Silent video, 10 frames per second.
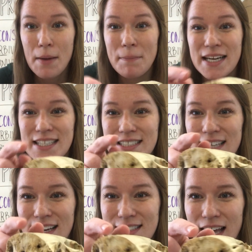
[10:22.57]
but it
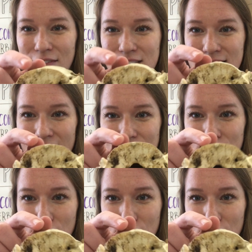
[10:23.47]
does have a sagittal